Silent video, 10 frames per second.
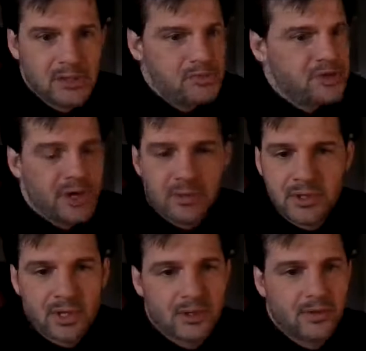You don't
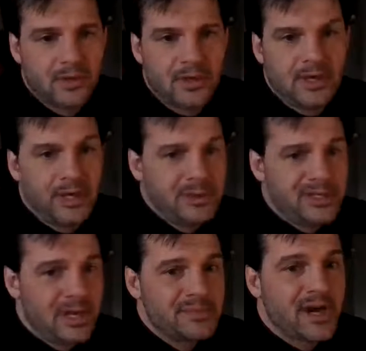know. You know how
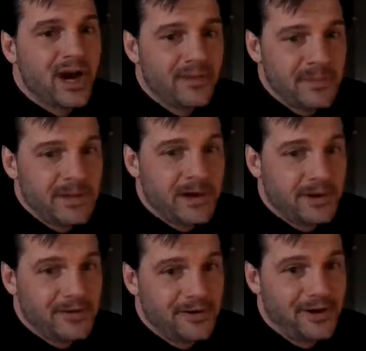many times I've been the
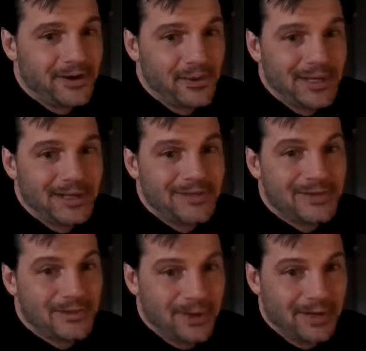underdog going into
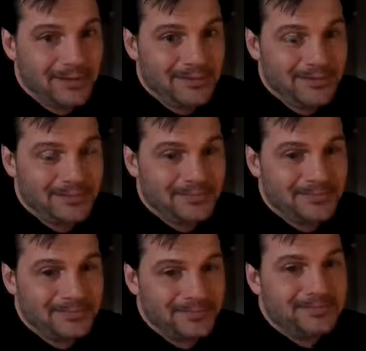the ring
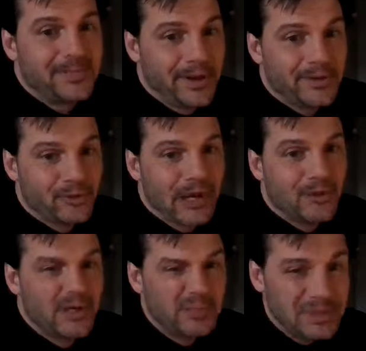and the
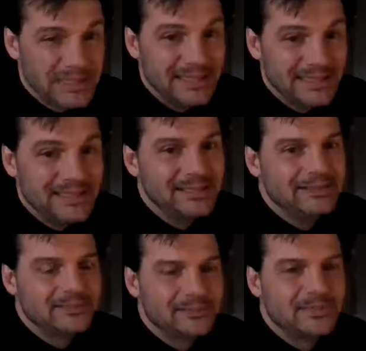crowd
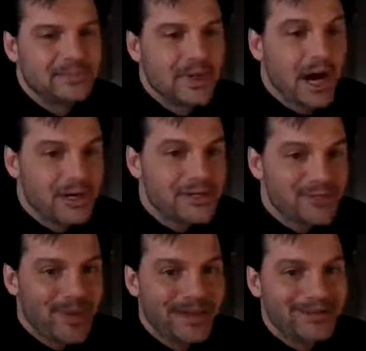completely
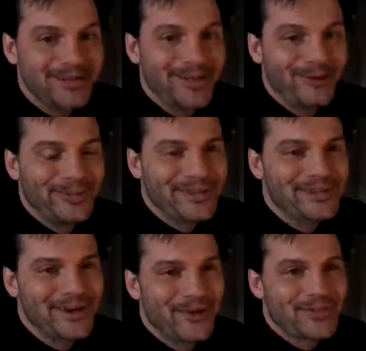unexpected when the
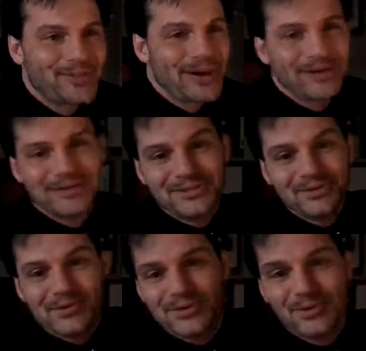southpaw hits
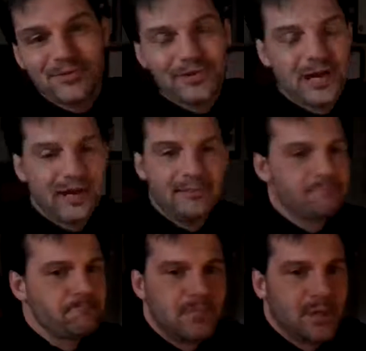you with an overhand.
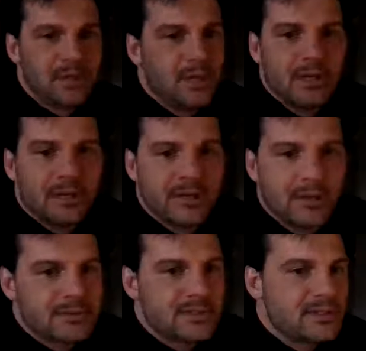I
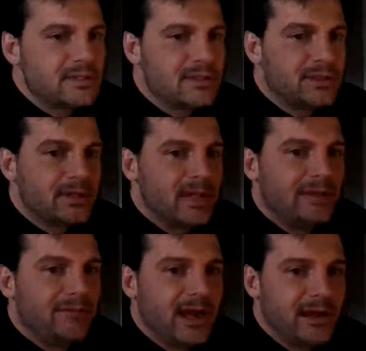don't see the
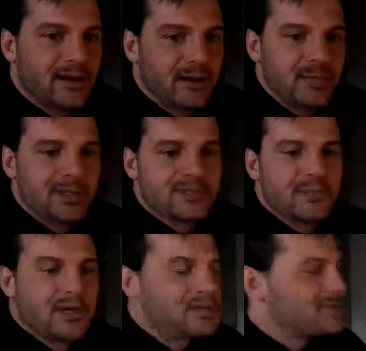left hand coming as
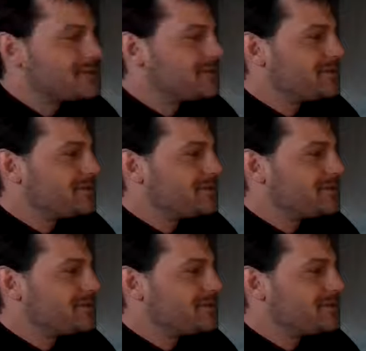much.